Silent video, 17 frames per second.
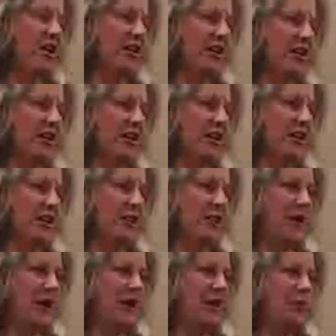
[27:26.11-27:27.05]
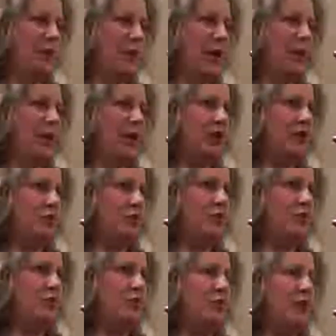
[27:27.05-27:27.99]
and like finding my way through
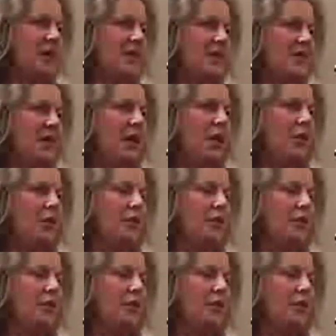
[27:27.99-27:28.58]
myself.